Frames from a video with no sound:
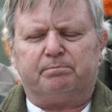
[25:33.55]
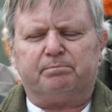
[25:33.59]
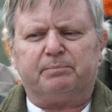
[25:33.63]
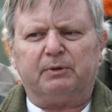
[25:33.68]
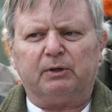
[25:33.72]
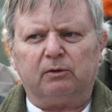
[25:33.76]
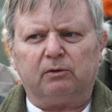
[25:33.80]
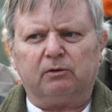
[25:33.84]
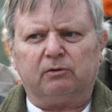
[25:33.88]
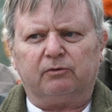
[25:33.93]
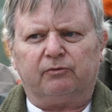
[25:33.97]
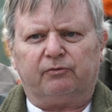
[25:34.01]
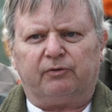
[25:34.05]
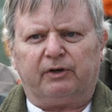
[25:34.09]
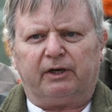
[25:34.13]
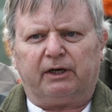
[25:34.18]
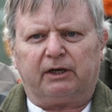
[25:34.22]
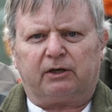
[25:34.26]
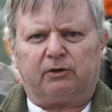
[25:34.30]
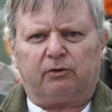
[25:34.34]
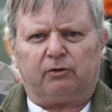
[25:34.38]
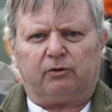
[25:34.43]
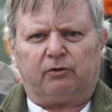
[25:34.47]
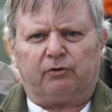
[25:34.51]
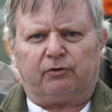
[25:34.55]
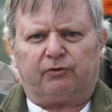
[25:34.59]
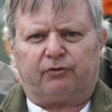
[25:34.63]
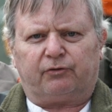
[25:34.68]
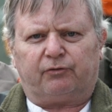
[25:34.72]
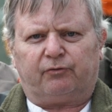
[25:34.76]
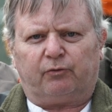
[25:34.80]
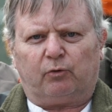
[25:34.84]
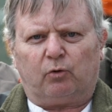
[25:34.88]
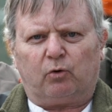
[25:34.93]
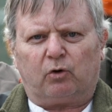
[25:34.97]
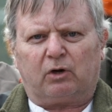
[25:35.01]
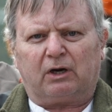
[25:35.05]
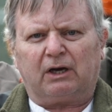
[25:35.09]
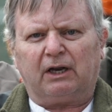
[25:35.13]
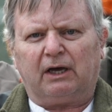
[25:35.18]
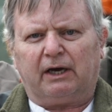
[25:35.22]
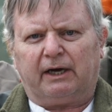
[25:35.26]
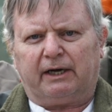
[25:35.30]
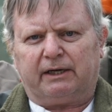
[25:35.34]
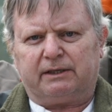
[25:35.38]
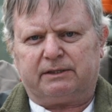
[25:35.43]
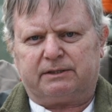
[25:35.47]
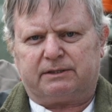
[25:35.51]
build vehicles for
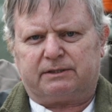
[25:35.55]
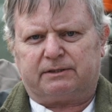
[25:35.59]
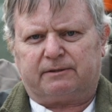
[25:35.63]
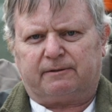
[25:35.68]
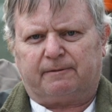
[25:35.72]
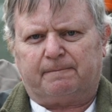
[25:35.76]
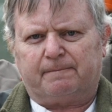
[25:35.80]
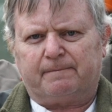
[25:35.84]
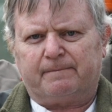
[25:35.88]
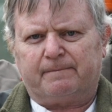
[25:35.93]
clients.